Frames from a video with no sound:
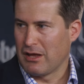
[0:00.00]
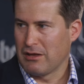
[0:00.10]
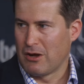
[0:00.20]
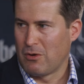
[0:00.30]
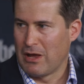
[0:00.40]

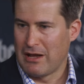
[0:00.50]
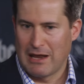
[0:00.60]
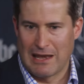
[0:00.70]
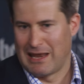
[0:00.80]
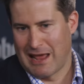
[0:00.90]
you know, and,
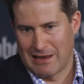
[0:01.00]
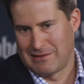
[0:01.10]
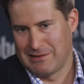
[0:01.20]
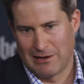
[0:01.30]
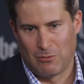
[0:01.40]
and, and
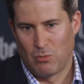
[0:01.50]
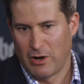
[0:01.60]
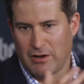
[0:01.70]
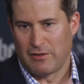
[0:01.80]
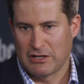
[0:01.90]
had, you know,
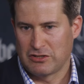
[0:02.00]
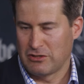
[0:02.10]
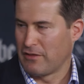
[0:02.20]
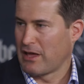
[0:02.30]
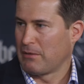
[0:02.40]
won an
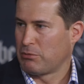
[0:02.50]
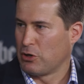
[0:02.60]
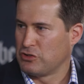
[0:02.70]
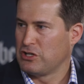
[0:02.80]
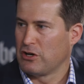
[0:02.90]
election on that
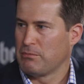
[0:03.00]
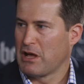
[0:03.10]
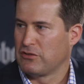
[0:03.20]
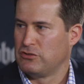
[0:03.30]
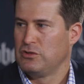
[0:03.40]
approach here in
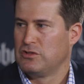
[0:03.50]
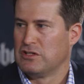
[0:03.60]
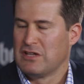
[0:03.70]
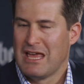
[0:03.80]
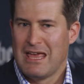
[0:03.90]

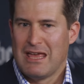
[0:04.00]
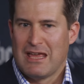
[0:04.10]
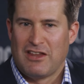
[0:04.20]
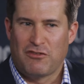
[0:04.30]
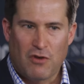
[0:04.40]
Massachusetts.
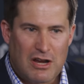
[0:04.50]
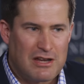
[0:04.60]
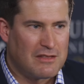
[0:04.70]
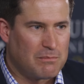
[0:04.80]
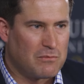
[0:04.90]
It's
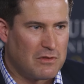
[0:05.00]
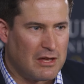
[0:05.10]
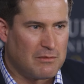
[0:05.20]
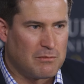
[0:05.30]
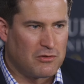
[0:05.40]
frightening that,
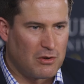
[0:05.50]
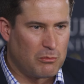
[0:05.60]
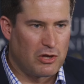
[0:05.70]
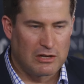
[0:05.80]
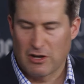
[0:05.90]
that
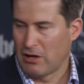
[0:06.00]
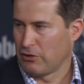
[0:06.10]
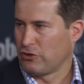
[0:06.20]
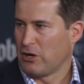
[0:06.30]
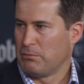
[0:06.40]
someone like
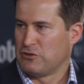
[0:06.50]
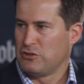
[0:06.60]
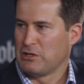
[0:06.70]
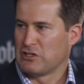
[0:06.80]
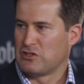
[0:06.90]
Donald Trump is
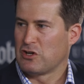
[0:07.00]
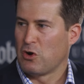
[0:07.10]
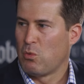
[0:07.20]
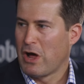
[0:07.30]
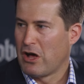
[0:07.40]
doing
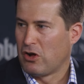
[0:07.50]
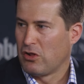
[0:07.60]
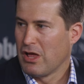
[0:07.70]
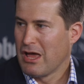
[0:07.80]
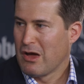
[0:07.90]
so
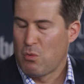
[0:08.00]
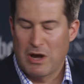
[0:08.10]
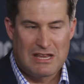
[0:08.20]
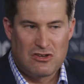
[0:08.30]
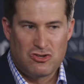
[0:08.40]
well
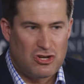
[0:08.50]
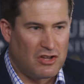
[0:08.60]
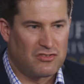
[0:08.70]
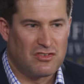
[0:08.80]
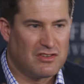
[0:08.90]
when he
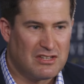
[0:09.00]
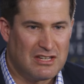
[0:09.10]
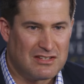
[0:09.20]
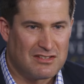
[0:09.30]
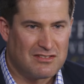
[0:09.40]
just
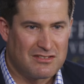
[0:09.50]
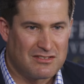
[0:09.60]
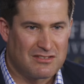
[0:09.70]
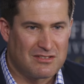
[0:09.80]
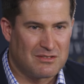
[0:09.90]
is
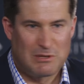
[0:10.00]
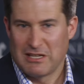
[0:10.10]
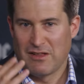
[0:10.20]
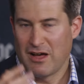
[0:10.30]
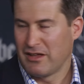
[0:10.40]

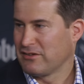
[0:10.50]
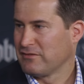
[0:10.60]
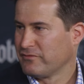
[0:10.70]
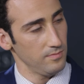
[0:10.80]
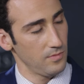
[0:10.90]
speaking lies.
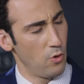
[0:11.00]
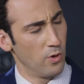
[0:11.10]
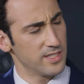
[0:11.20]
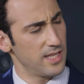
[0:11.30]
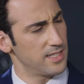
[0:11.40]

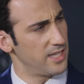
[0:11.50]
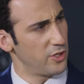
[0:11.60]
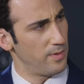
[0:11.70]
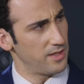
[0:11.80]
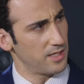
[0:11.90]
What does that say
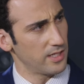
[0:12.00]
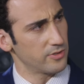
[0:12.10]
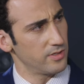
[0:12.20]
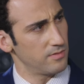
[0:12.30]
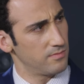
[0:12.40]
to you about the
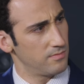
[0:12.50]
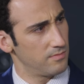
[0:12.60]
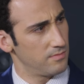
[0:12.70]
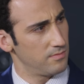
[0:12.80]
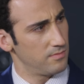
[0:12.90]
electorate?
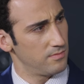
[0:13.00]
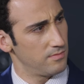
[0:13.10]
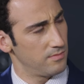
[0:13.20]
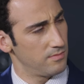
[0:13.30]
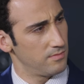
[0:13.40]

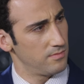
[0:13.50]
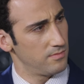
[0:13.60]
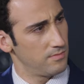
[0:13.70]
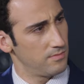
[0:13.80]
Well,